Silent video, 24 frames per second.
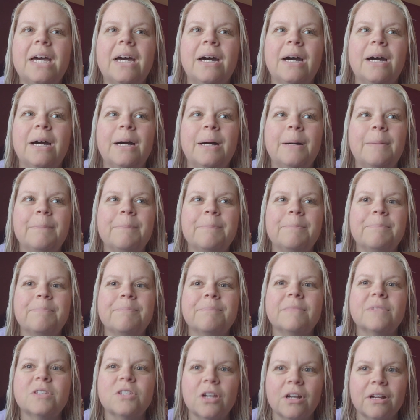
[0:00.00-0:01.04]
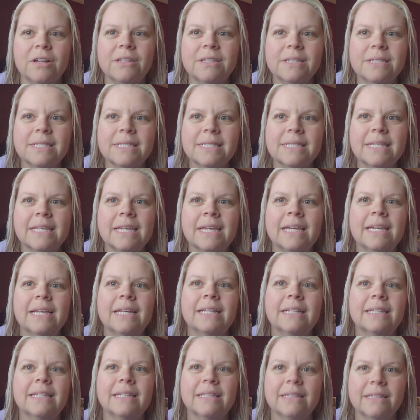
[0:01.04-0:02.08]
Um, sorry this is late
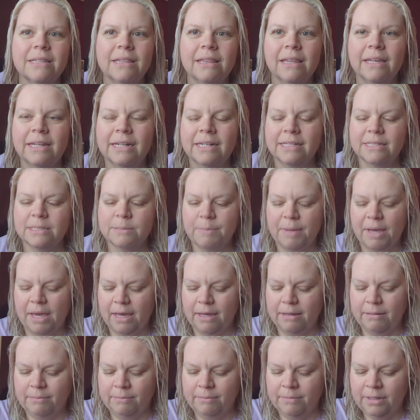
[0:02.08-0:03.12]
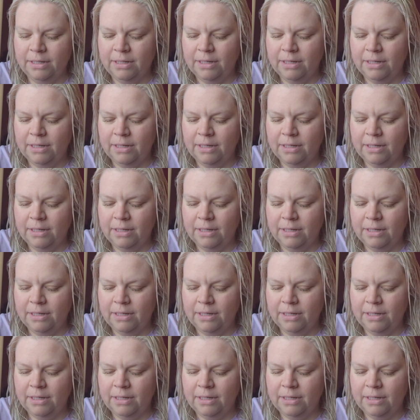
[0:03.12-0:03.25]
and that the lighting is bad.